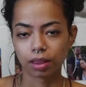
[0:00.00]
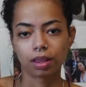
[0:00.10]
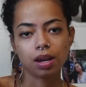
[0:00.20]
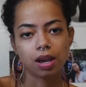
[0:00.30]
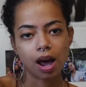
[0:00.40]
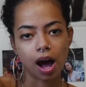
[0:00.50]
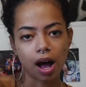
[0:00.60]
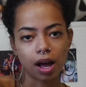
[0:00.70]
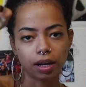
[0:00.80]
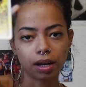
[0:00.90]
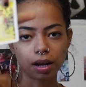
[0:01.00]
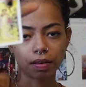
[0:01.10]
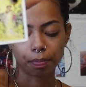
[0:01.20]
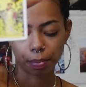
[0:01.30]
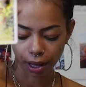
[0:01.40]
The 9
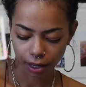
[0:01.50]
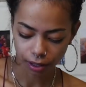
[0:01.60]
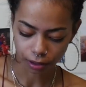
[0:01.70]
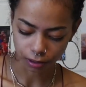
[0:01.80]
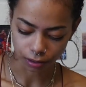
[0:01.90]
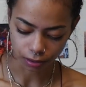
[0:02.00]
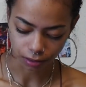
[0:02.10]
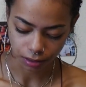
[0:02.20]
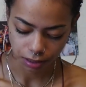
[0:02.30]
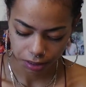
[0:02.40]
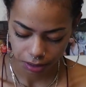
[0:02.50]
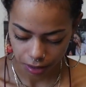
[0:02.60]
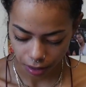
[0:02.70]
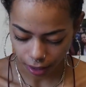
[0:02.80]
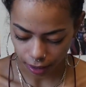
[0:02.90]
of Pentacles.
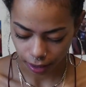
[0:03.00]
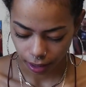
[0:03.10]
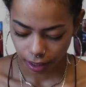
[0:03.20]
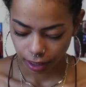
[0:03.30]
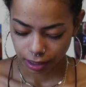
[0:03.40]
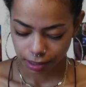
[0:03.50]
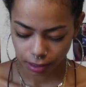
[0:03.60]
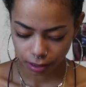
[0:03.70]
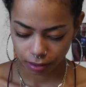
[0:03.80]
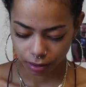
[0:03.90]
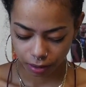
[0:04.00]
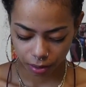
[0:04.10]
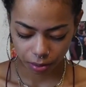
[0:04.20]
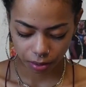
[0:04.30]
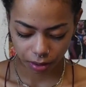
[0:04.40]
Okay, so
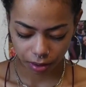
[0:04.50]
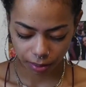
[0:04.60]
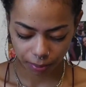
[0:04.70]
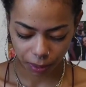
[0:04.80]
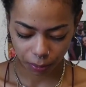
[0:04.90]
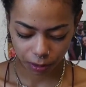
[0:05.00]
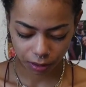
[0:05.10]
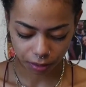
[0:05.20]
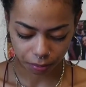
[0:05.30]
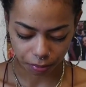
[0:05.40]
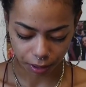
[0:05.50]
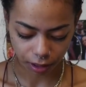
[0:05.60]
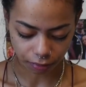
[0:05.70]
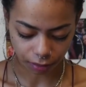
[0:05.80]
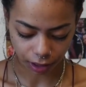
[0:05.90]
people are a
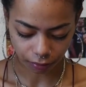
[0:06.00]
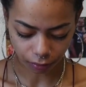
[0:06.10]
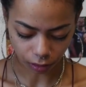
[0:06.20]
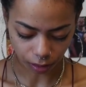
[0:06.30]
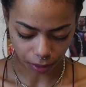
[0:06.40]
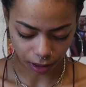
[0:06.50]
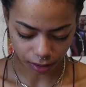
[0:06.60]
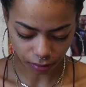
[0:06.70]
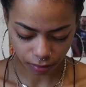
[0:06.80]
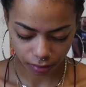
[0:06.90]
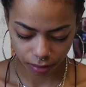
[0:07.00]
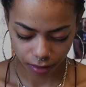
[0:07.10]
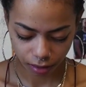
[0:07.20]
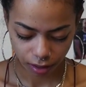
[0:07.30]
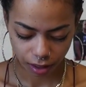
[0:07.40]
bit afraid of your independence.
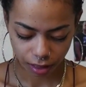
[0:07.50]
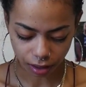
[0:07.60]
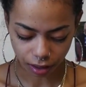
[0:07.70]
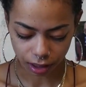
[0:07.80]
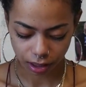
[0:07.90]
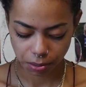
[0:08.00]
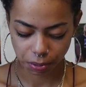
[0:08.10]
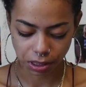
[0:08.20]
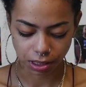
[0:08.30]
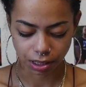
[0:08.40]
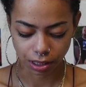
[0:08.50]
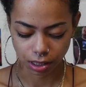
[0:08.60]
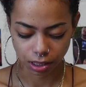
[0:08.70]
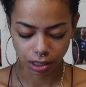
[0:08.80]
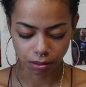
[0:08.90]
They're like, this person
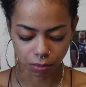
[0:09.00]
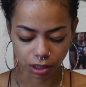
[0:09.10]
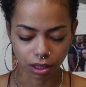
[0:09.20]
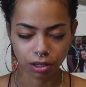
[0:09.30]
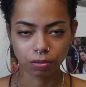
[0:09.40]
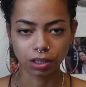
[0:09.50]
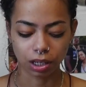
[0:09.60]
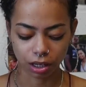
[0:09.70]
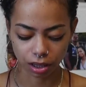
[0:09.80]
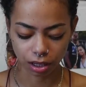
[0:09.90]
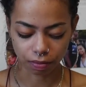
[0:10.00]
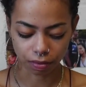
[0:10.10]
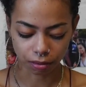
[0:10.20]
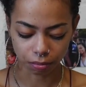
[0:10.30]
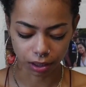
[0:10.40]
doesn't need me. They don't need anything
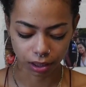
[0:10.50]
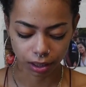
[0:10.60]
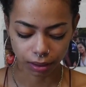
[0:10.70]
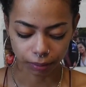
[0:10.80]
from me.